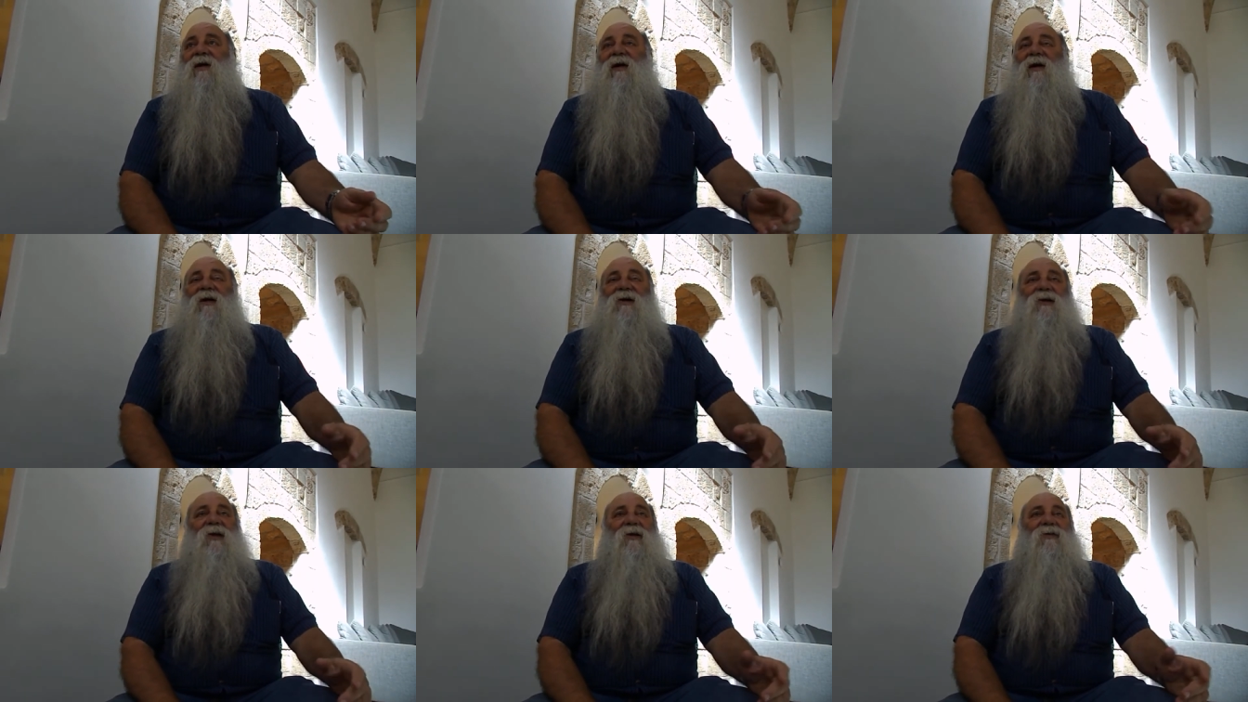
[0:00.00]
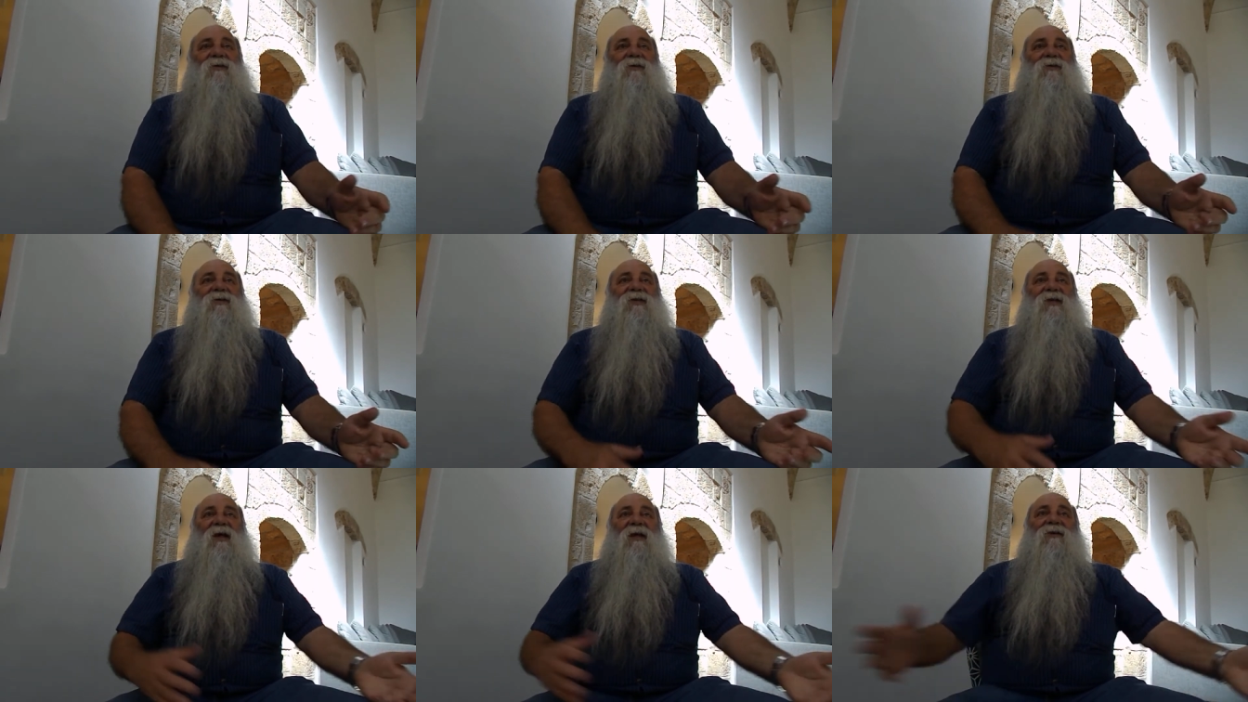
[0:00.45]
another
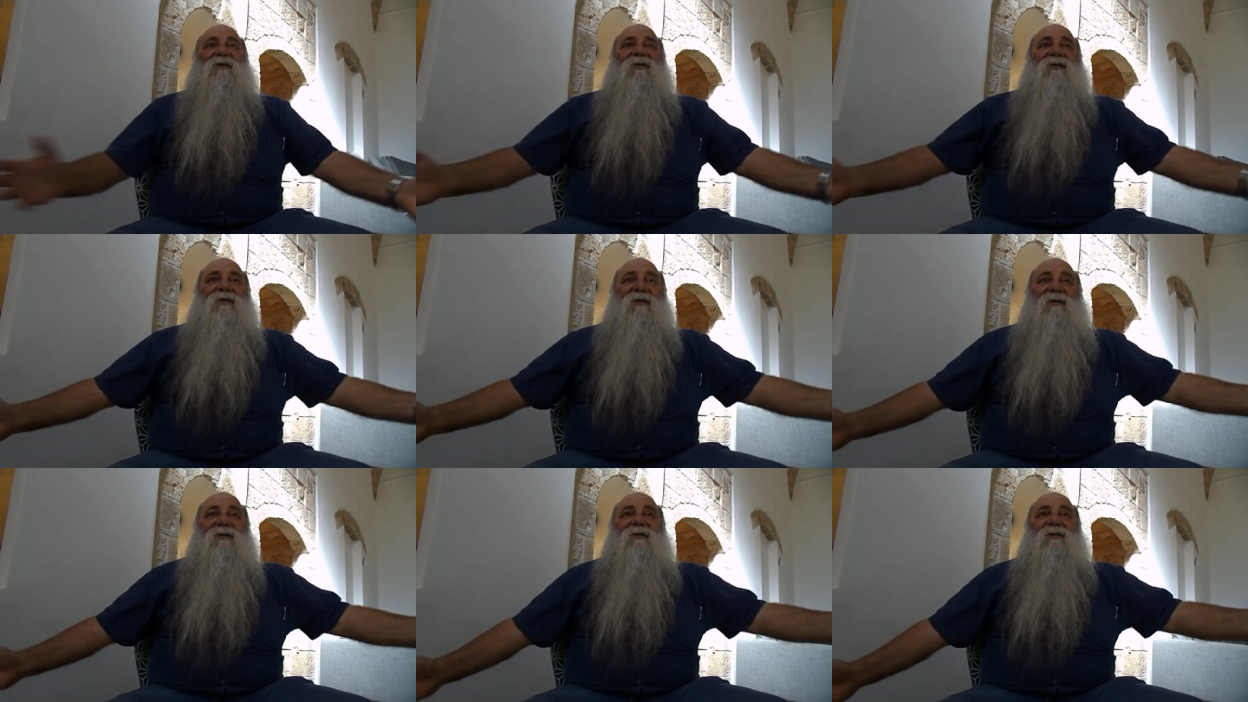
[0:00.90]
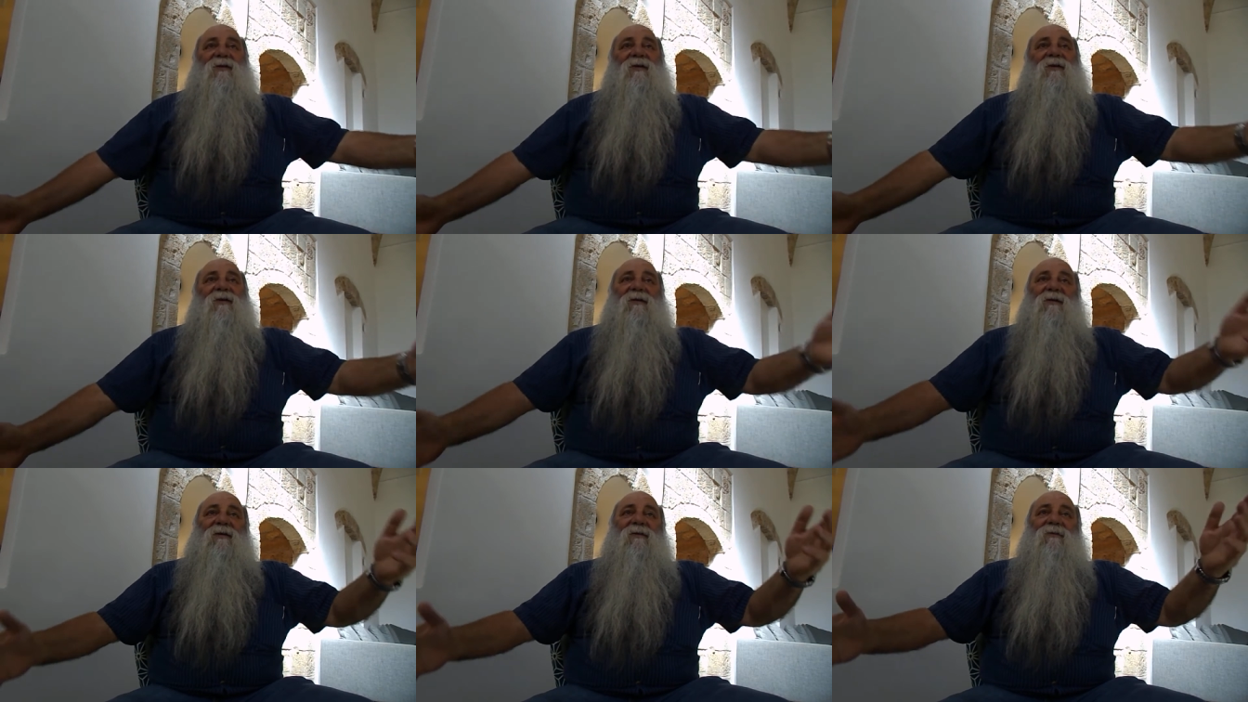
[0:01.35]
cellar that
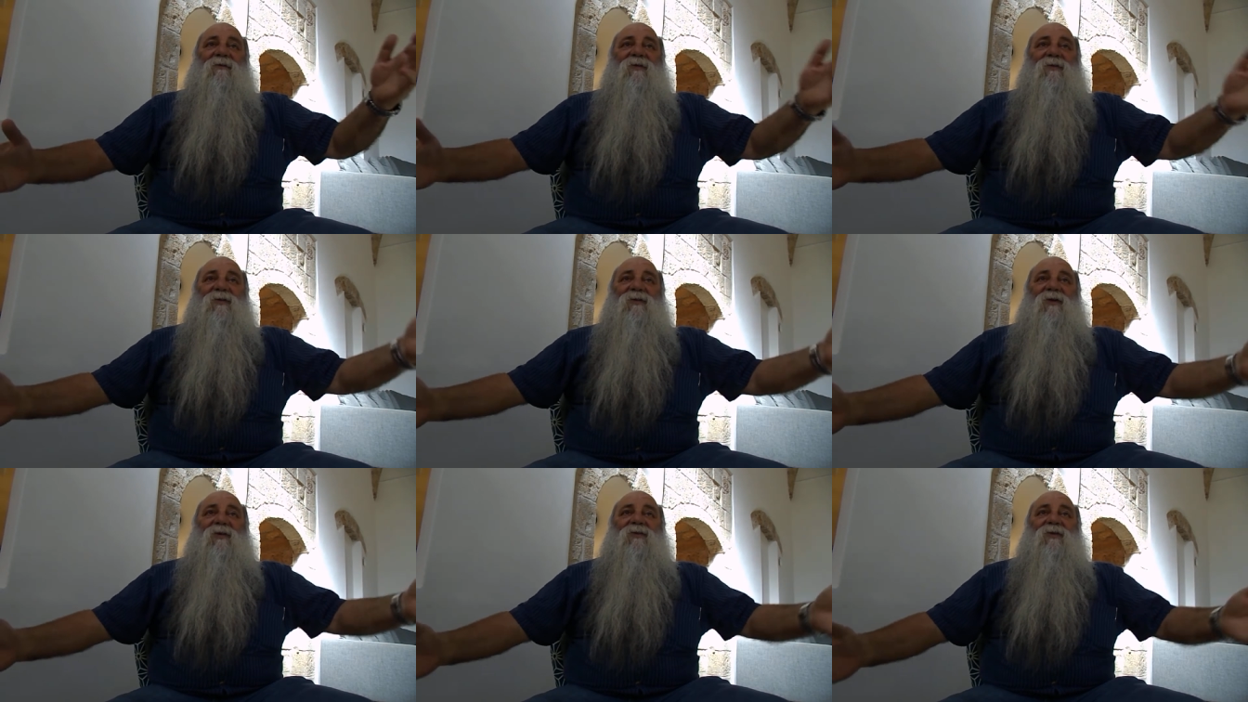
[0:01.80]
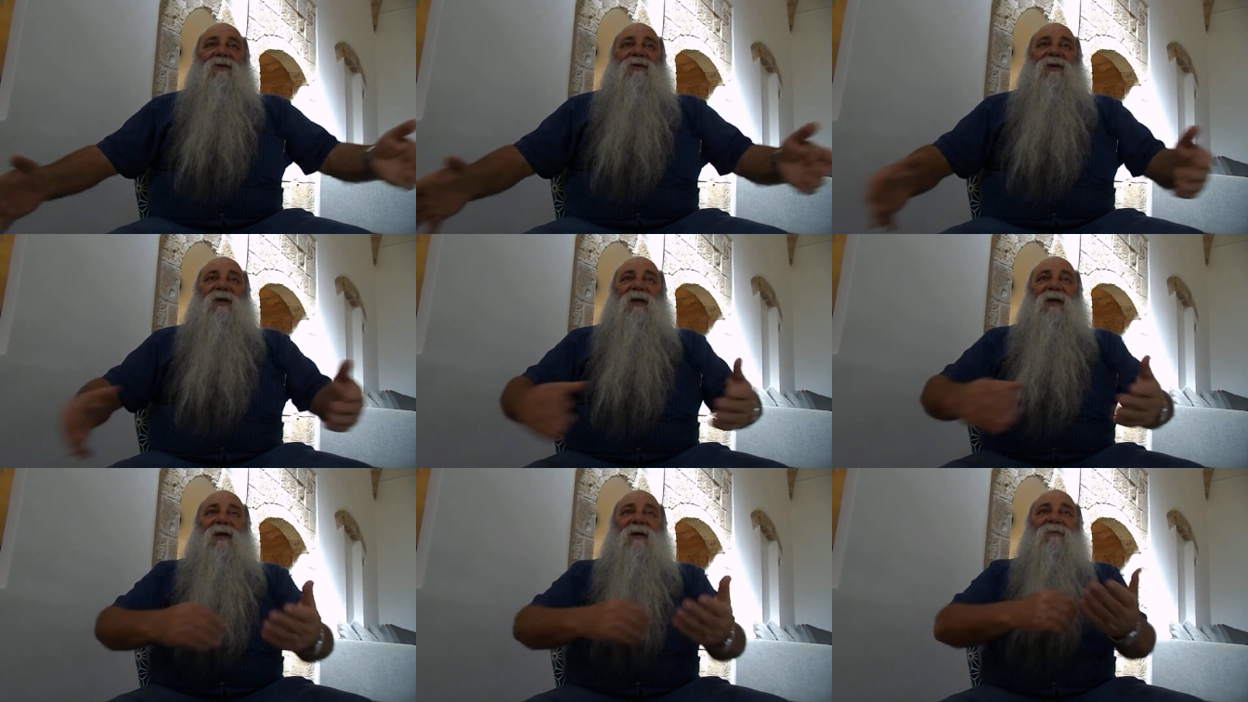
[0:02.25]
uh, was not on
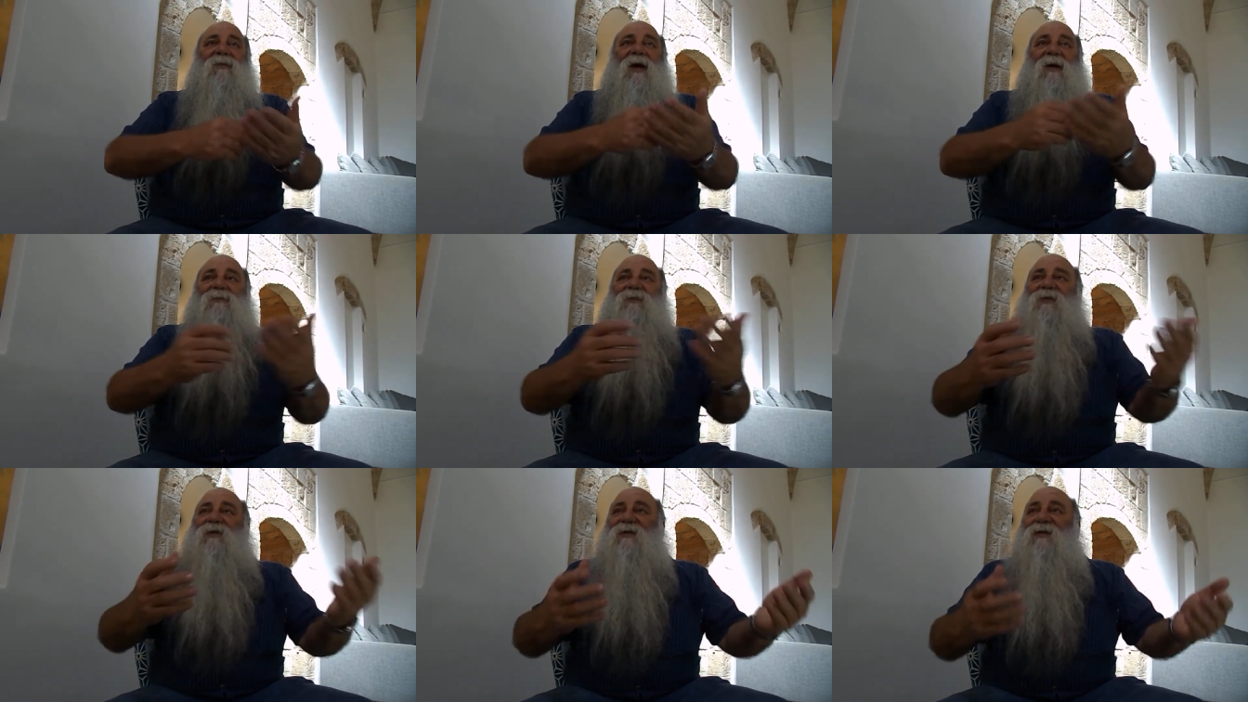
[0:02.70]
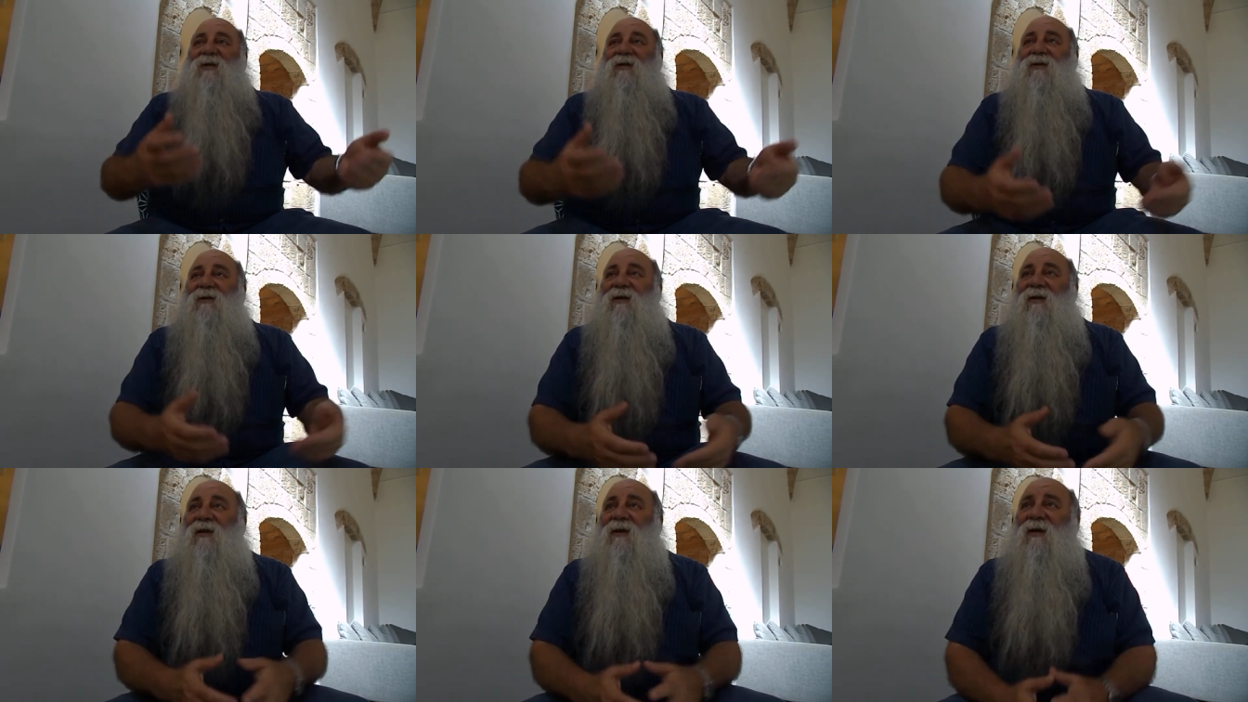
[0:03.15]
the maps,
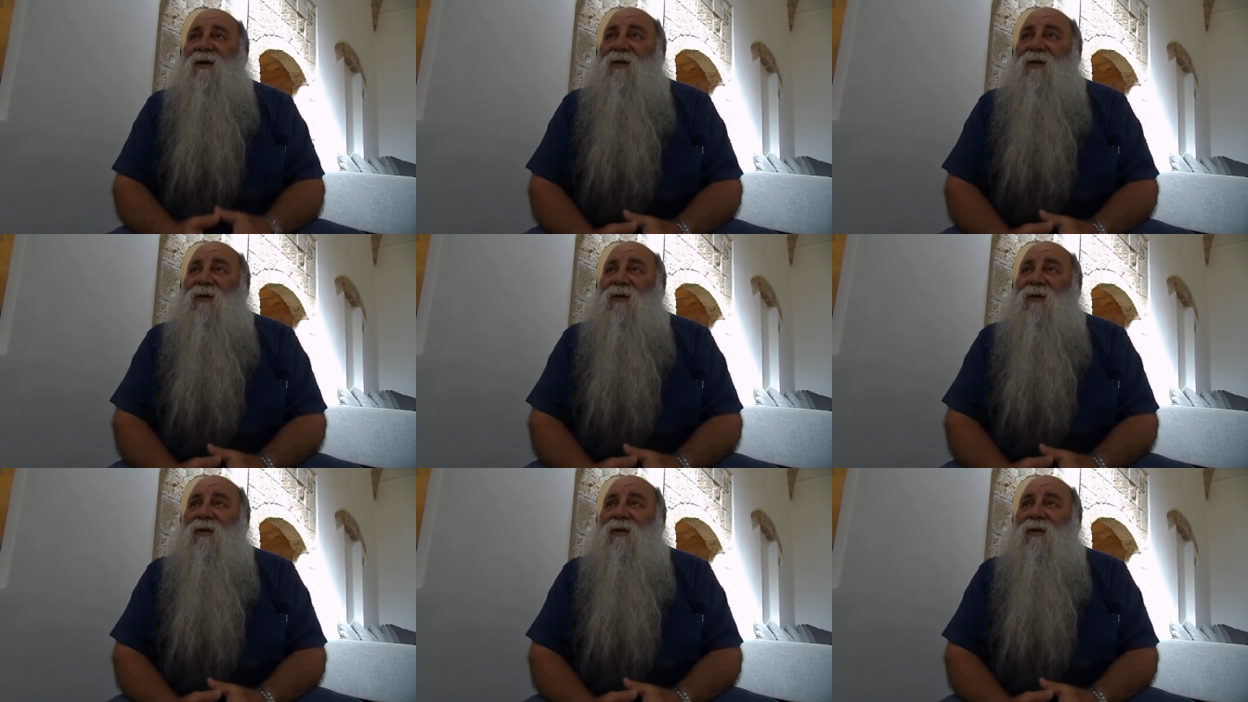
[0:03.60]
and uh,